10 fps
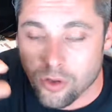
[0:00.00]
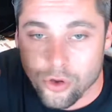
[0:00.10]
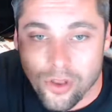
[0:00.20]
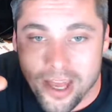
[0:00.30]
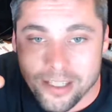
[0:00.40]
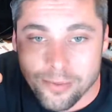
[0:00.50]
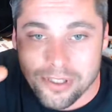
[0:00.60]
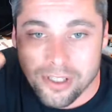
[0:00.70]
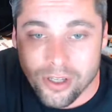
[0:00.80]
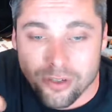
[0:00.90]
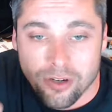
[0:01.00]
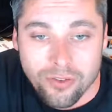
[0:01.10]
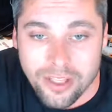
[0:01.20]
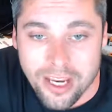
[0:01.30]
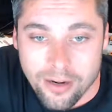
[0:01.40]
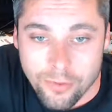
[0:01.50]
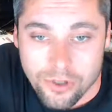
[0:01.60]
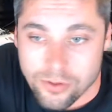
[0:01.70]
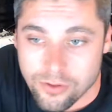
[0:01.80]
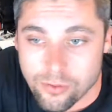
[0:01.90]
glass piece that goes over the camera.
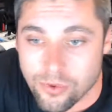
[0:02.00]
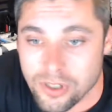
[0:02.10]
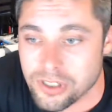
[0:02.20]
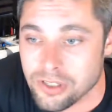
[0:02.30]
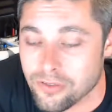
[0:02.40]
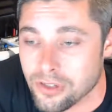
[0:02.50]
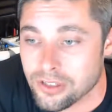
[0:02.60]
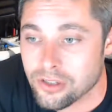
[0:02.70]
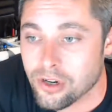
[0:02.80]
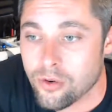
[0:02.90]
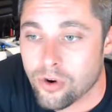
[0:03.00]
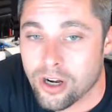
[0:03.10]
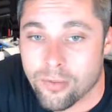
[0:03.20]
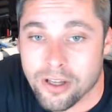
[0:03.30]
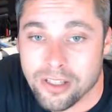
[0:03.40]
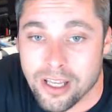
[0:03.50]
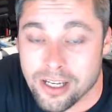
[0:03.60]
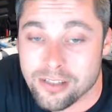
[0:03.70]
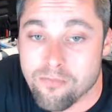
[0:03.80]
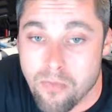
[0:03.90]
It's super easy to fix, so don't worry about that.
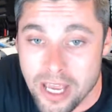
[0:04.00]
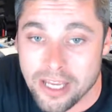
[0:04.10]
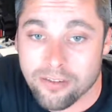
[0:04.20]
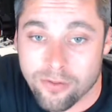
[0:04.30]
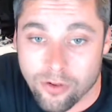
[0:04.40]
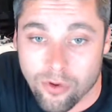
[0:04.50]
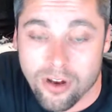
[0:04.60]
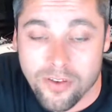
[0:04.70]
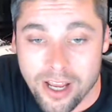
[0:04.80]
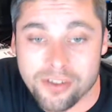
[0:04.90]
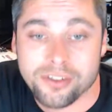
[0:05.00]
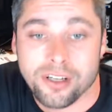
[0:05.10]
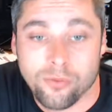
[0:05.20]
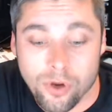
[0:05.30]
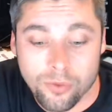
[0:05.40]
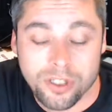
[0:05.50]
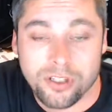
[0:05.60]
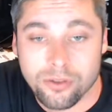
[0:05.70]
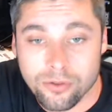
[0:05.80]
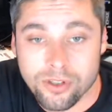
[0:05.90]
It's made for roughhousing and what we
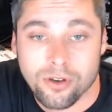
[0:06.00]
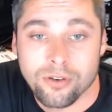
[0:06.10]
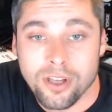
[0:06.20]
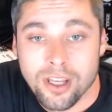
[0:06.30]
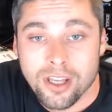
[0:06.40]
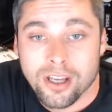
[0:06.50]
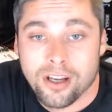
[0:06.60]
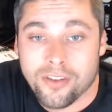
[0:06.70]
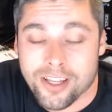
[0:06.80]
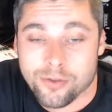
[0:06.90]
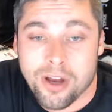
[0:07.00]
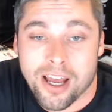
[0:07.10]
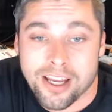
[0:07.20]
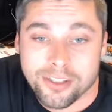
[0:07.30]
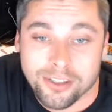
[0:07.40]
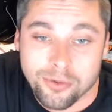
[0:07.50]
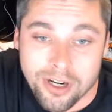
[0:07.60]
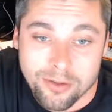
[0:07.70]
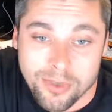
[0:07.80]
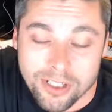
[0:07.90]
do. So that's why I actually
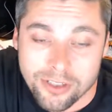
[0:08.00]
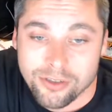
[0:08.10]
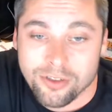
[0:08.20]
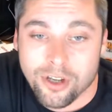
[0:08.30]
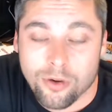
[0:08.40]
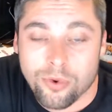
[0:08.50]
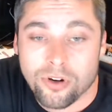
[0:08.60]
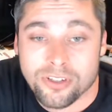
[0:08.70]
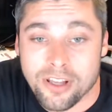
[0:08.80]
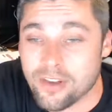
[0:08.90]
recommended you the GoPro, because